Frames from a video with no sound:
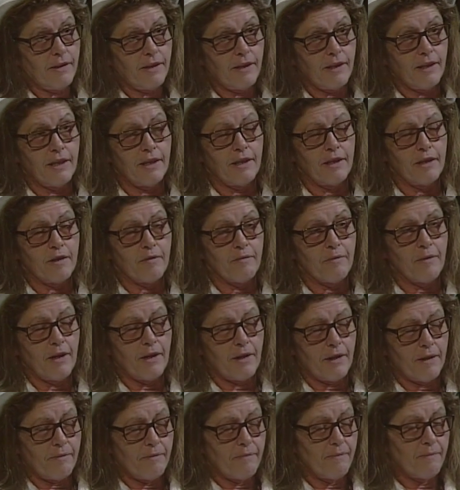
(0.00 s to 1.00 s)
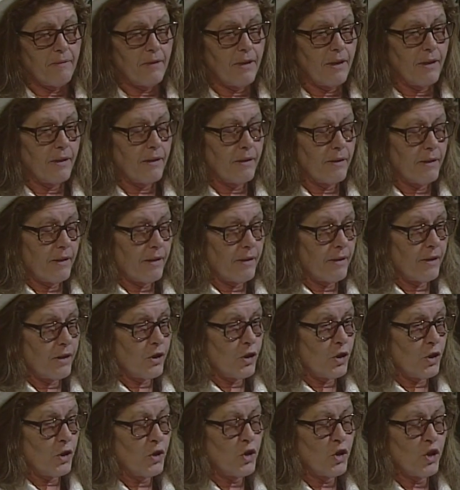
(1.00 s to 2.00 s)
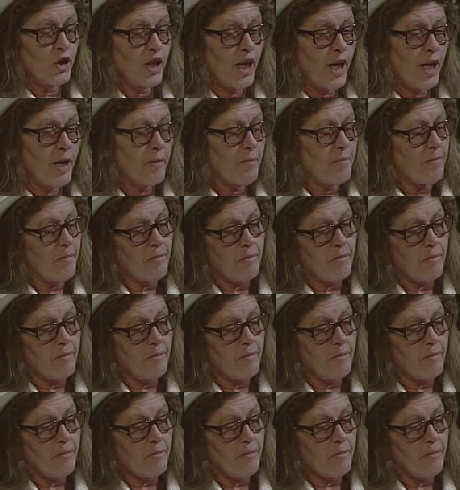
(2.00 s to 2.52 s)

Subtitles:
in the church that